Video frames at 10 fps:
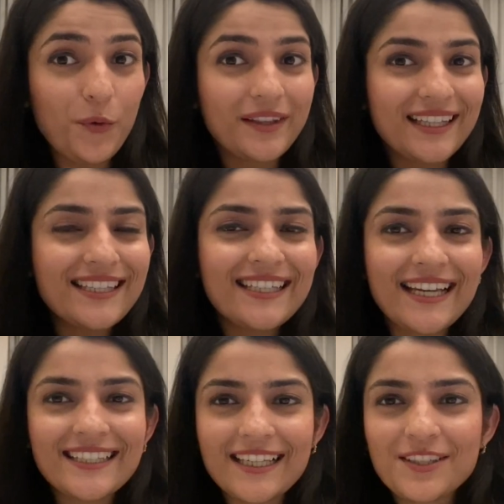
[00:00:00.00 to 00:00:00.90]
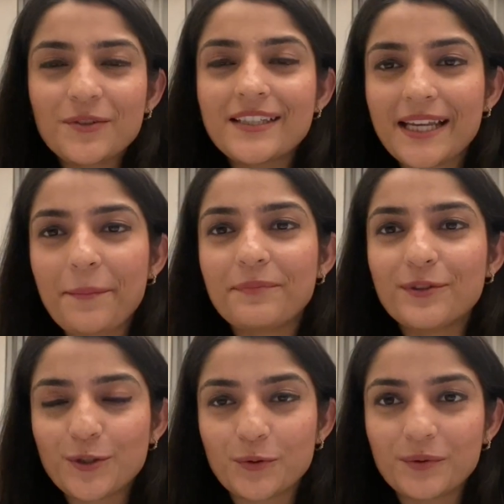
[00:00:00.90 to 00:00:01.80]
this takes us to step
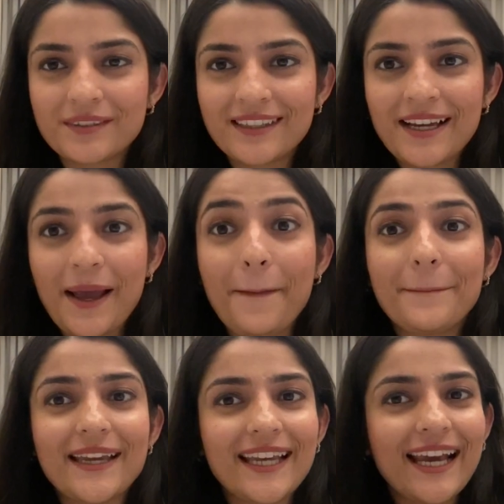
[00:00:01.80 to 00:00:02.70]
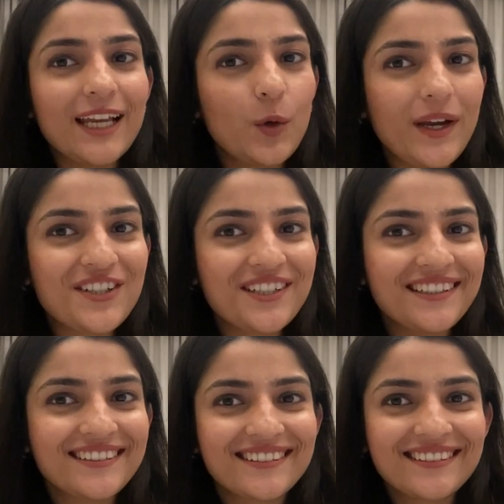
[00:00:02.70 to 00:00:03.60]
two, making an equation.
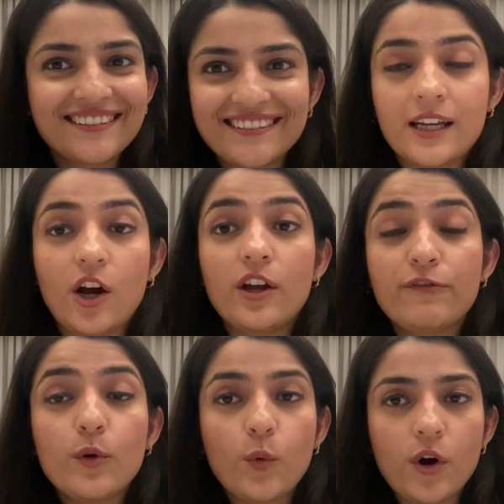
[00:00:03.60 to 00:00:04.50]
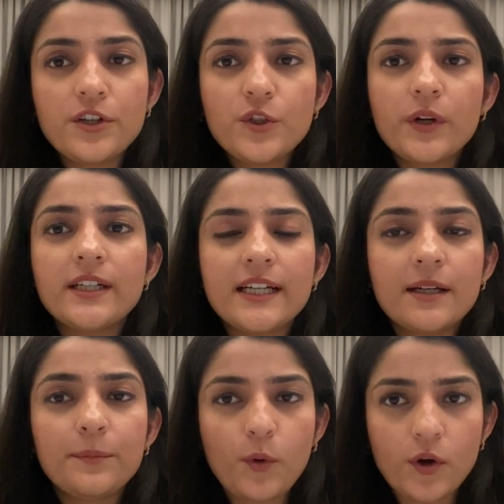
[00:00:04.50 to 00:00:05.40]
Now if you want, you can take a
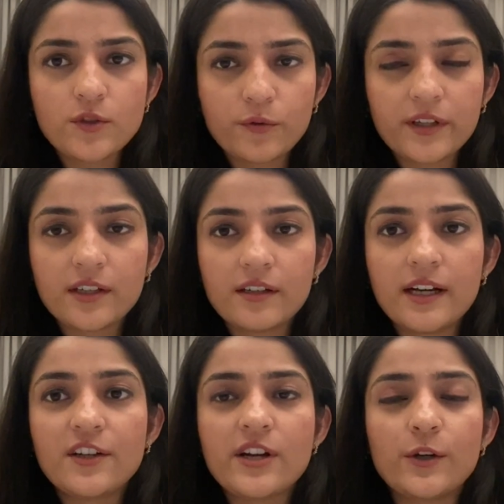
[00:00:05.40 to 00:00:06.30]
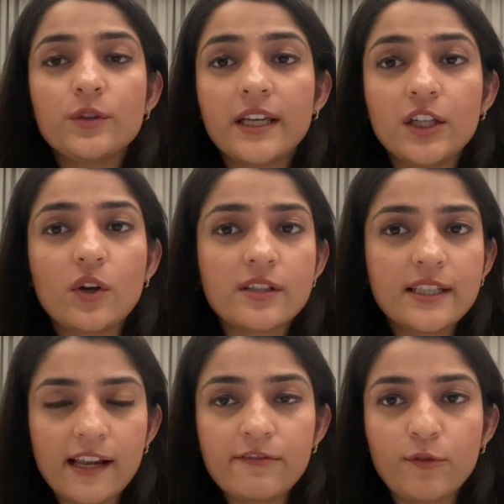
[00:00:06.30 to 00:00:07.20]
pause over here and try to think
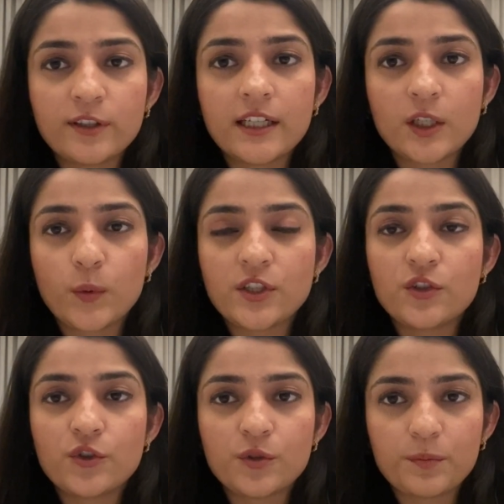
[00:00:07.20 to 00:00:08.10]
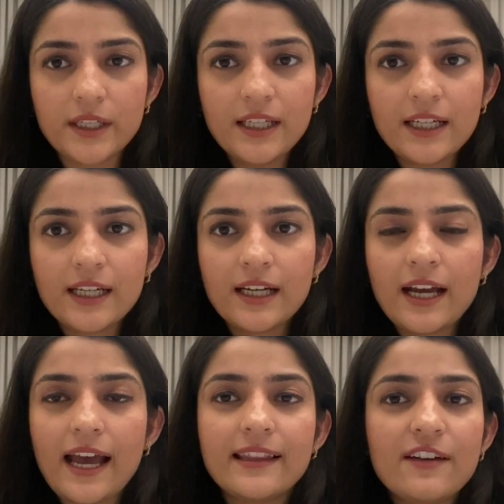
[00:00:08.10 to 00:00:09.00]
yourself what that equation should be,
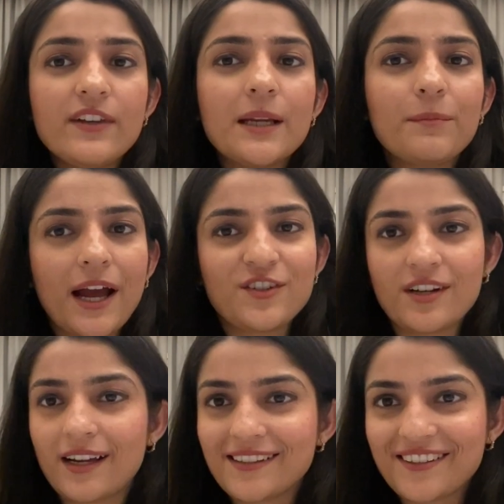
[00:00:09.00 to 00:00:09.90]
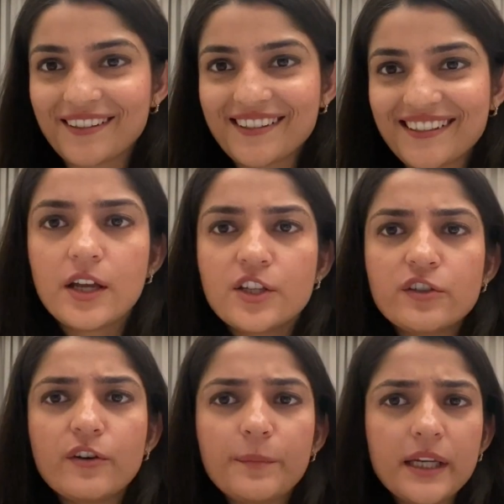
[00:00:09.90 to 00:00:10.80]
and then we can match our answers. So
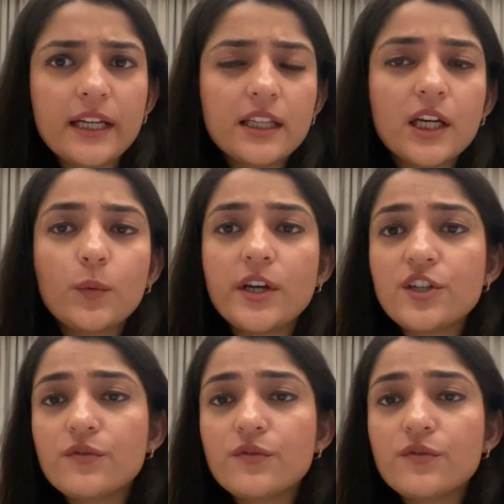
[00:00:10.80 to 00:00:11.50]
for me, the equation